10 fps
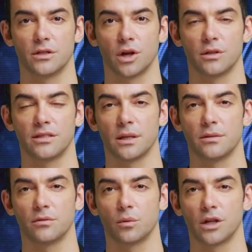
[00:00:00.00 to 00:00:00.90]
on the
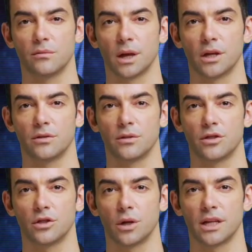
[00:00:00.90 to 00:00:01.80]
concept of
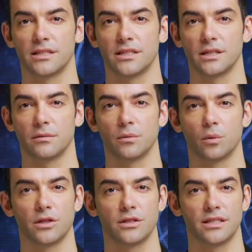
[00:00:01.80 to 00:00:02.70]
wave-particle duality,
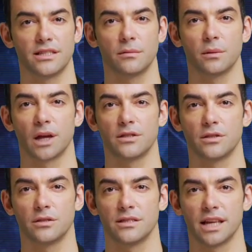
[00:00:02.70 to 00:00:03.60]
which says that
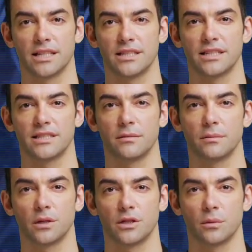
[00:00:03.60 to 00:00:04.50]
particles can exist
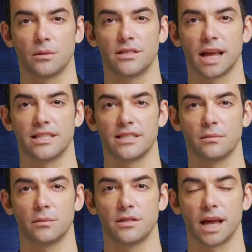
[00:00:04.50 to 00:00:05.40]
in multiple states
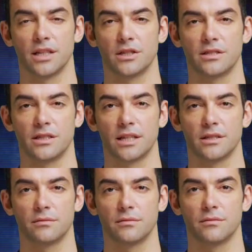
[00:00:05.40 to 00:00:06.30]

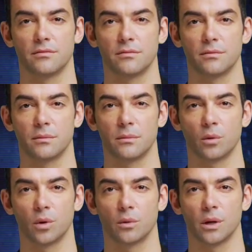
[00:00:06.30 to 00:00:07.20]
simultaneously.
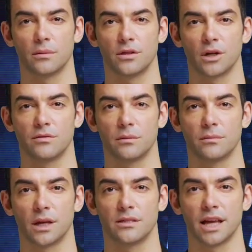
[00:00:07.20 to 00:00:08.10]
But when we observe
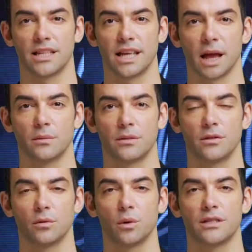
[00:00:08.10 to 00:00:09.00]
them, they collapse
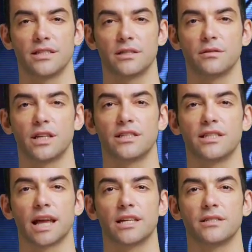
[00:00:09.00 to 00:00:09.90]
into one definite
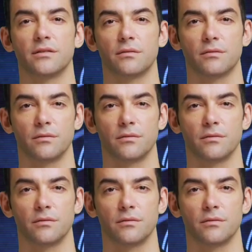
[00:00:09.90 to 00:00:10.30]
state.